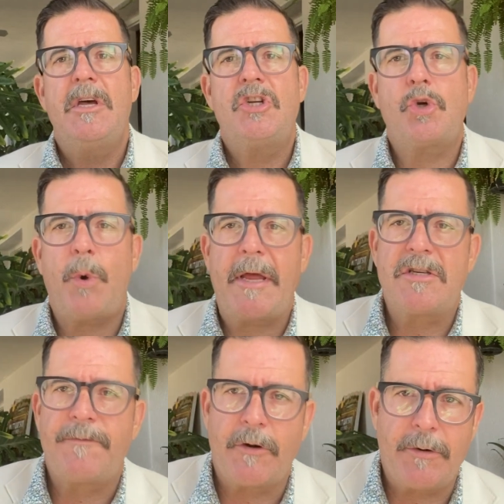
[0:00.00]

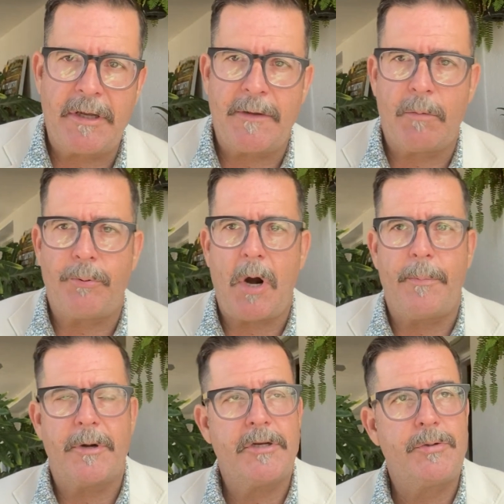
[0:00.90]
transferring their
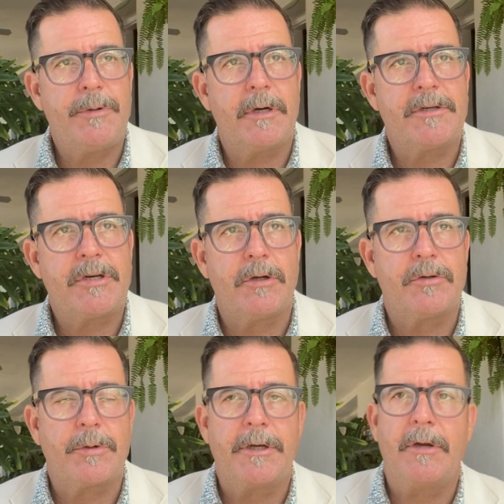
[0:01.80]
property to their
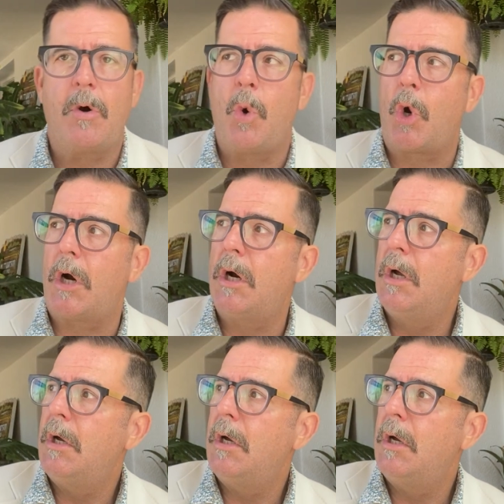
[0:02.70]
children, or